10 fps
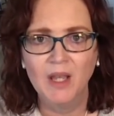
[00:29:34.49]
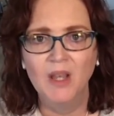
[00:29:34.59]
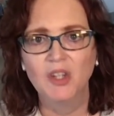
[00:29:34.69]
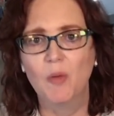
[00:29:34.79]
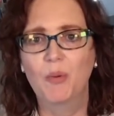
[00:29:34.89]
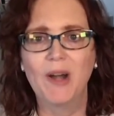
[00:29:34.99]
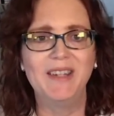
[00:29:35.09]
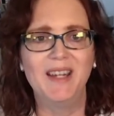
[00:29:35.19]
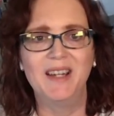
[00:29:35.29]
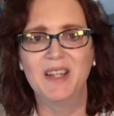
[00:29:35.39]
So
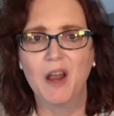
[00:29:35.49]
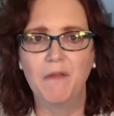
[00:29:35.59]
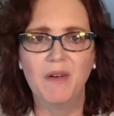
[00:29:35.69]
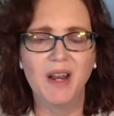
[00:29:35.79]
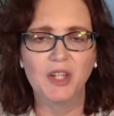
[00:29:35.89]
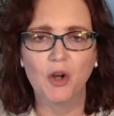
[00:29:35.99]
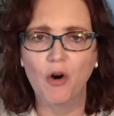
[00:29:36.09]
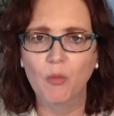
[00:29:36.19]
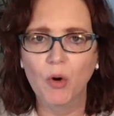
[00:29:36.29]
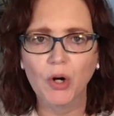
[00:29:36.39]
pressing is not fun. It's
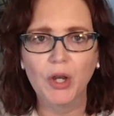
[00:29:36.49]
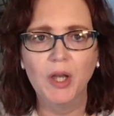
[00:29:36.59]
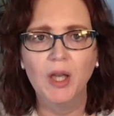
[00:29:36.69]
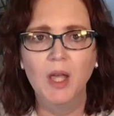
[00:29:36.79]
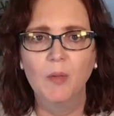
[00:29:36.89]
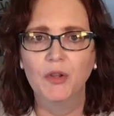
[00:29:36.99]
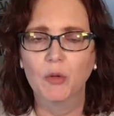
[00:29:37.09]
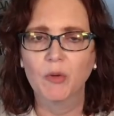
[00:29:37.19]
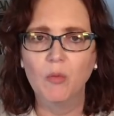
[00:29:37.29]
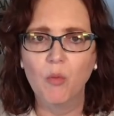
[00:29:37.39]
hard work, but the
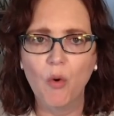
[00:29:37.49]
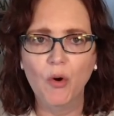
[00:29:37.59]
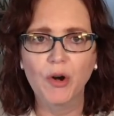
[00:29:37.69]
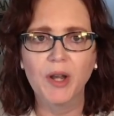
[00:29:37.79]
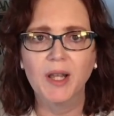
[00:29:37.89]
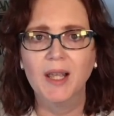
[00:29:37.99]
reward